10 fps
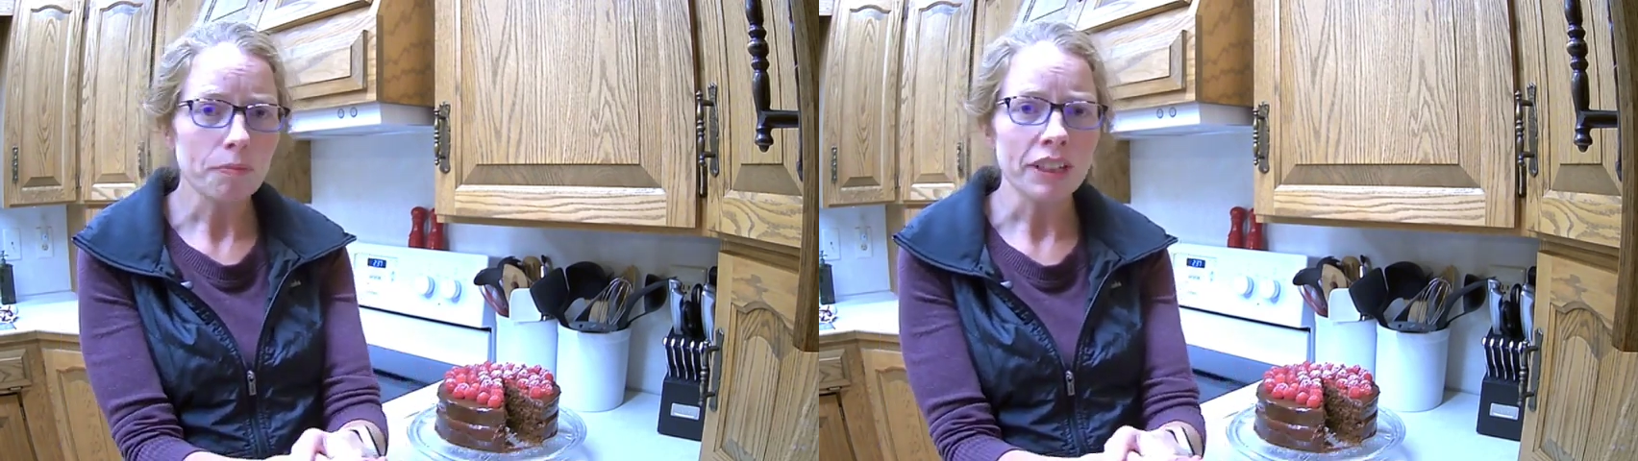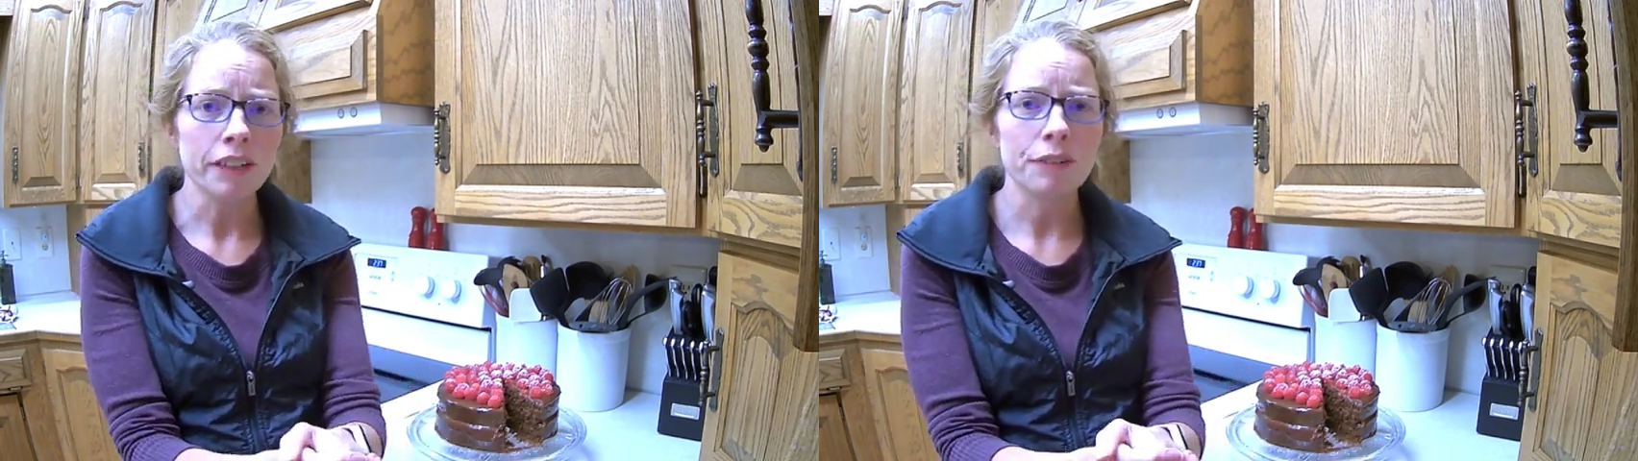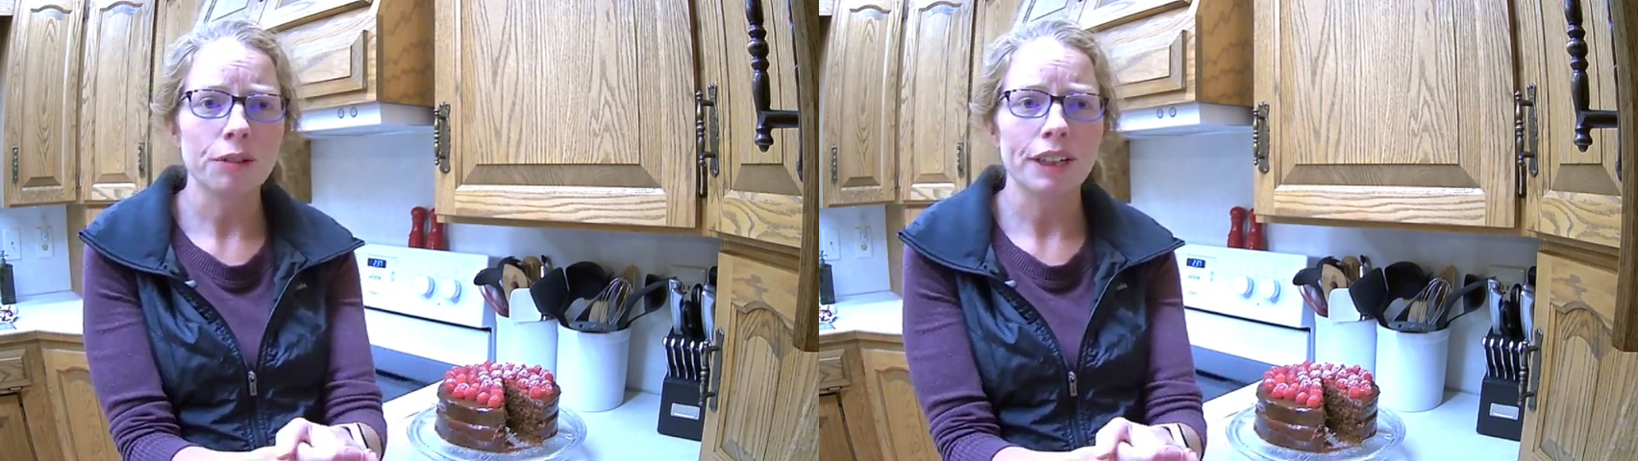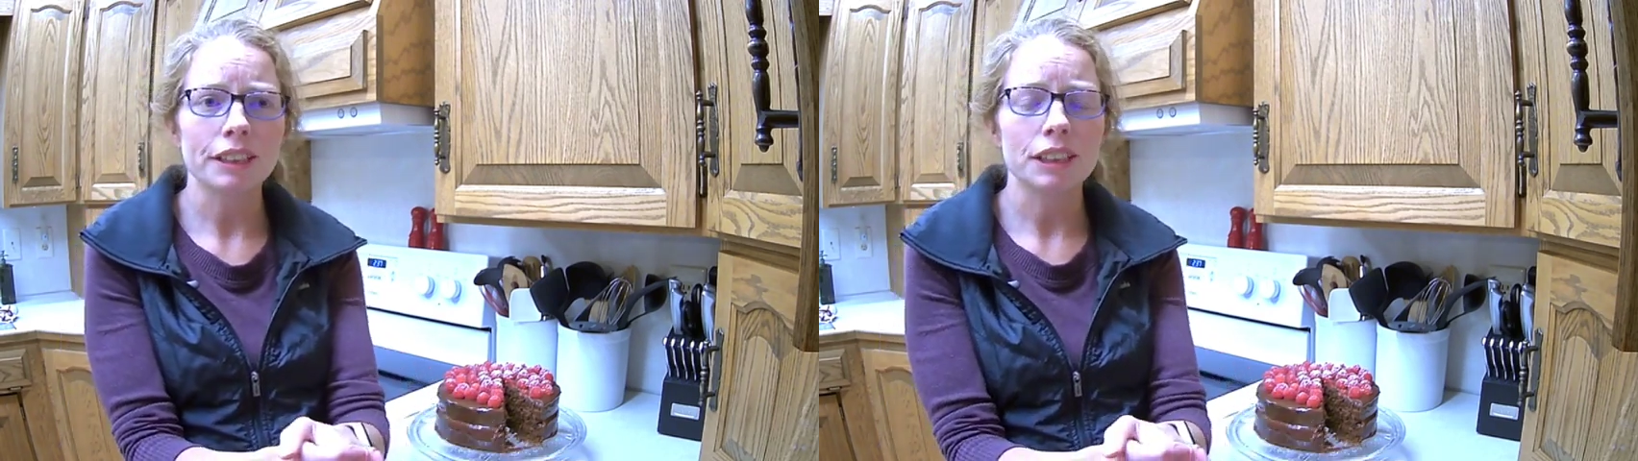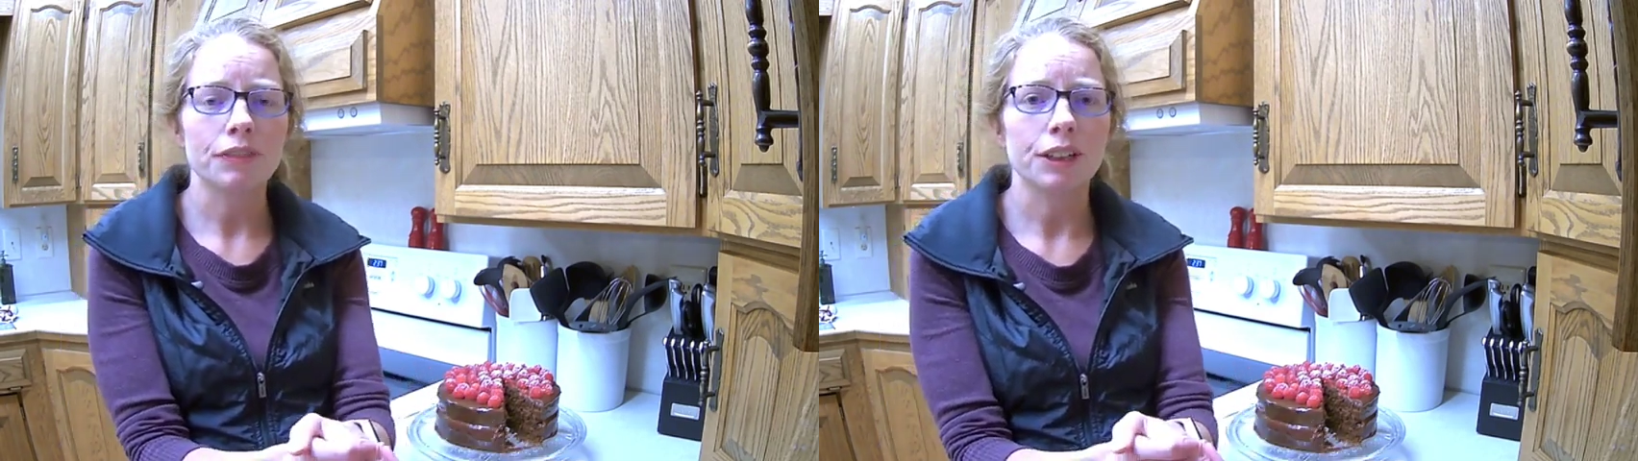If you like
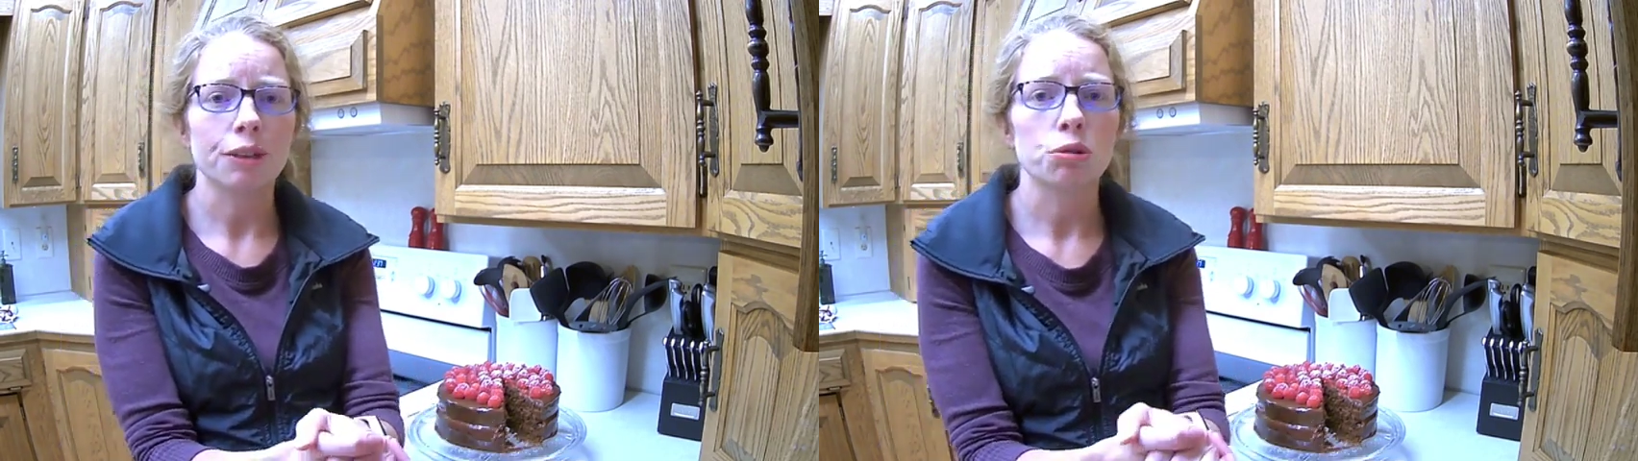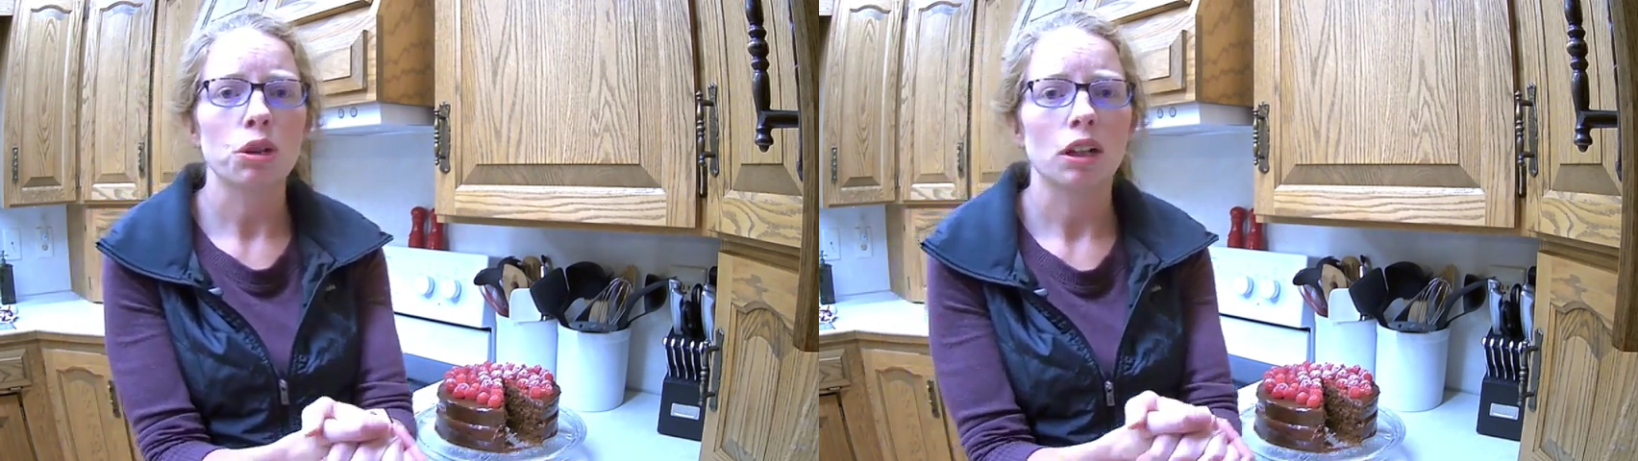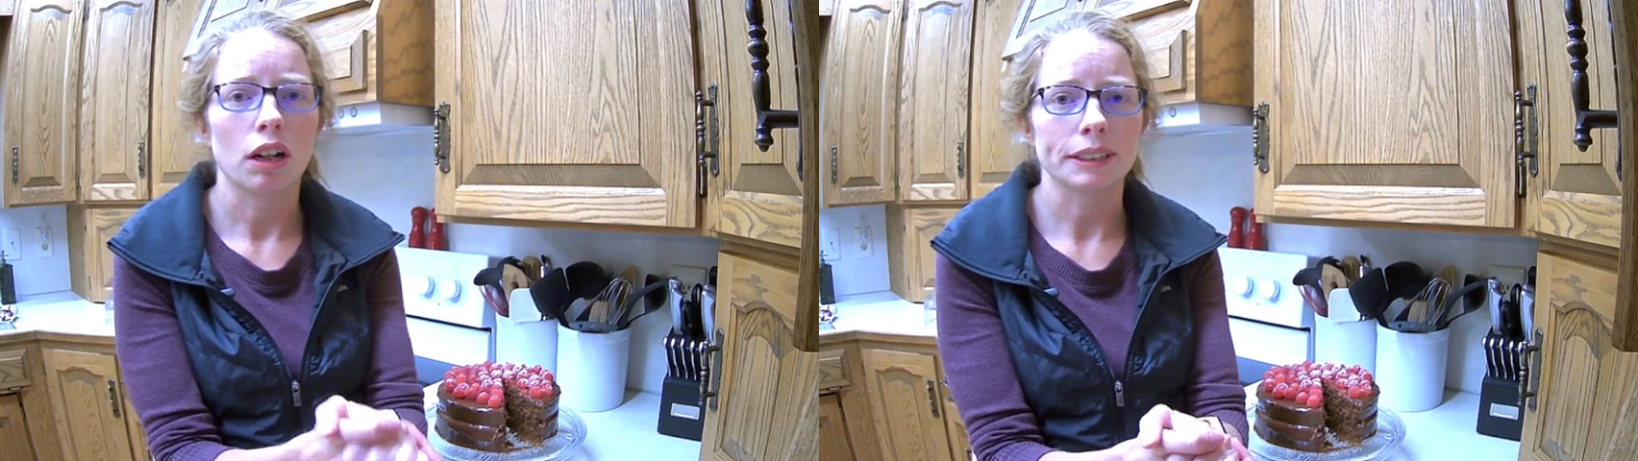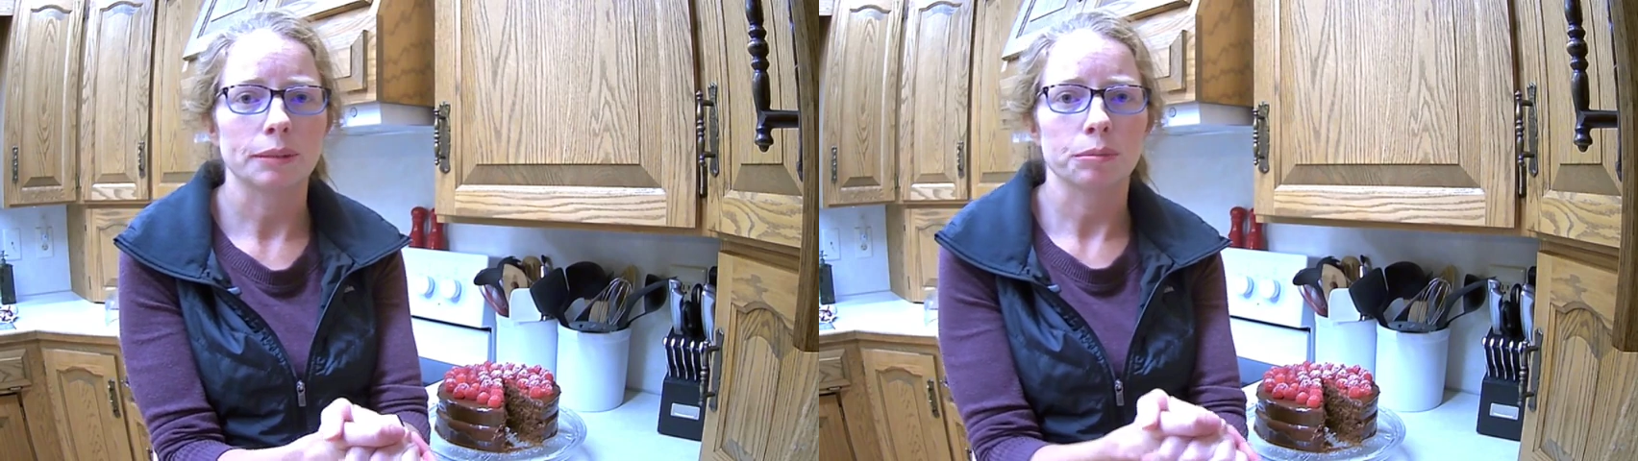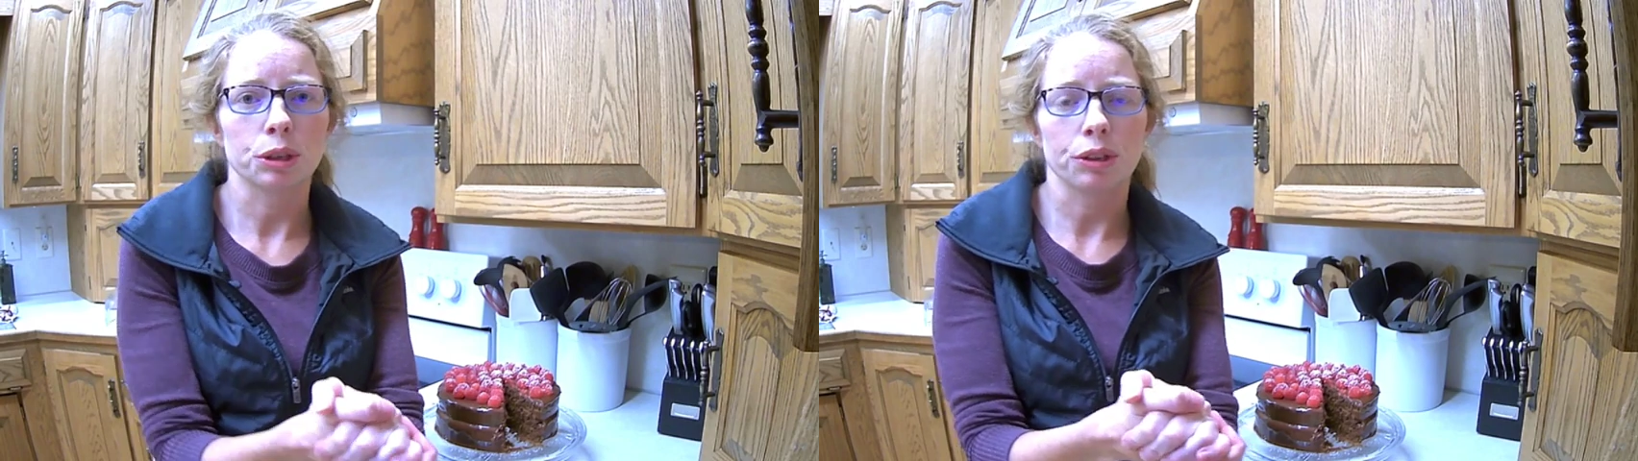this video,
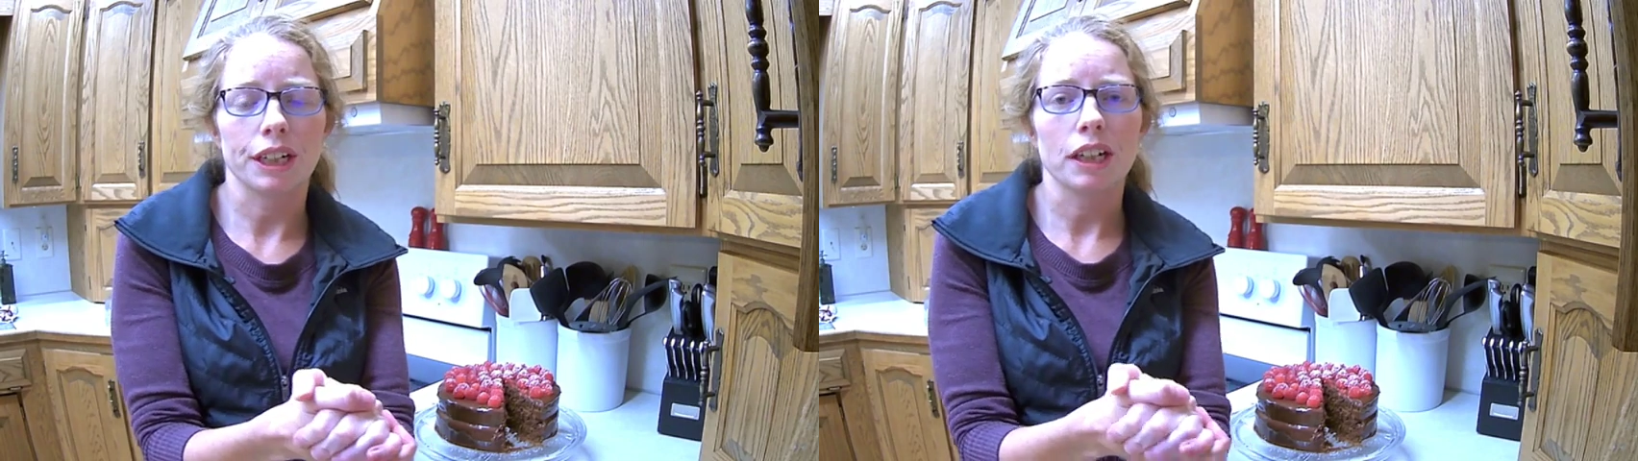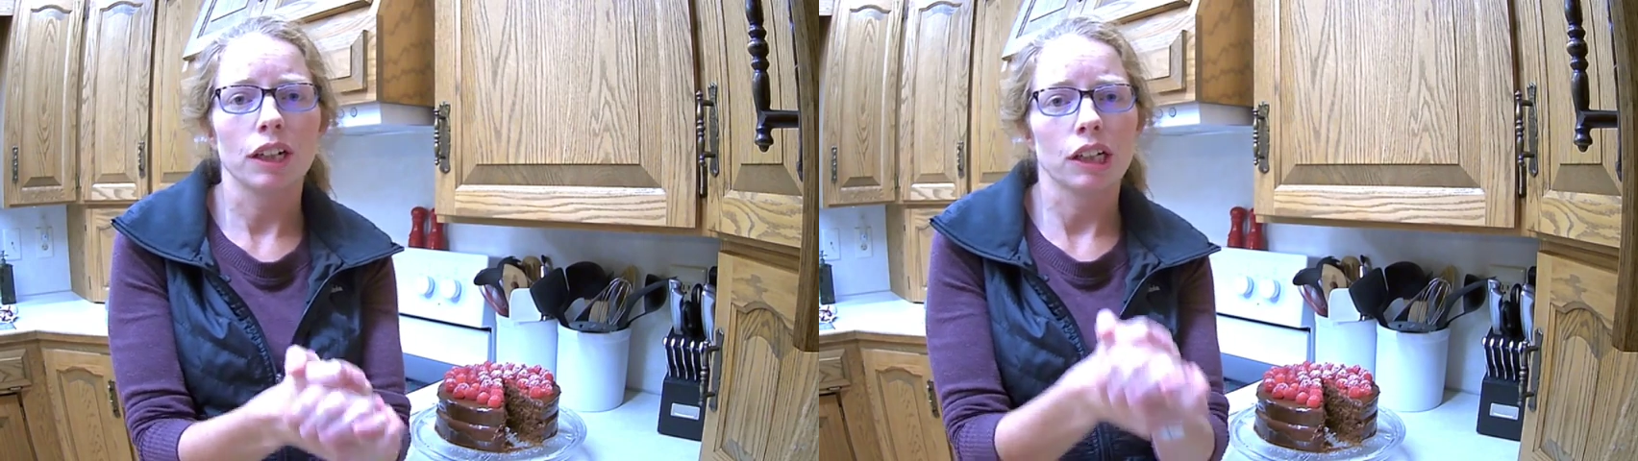awesome, great.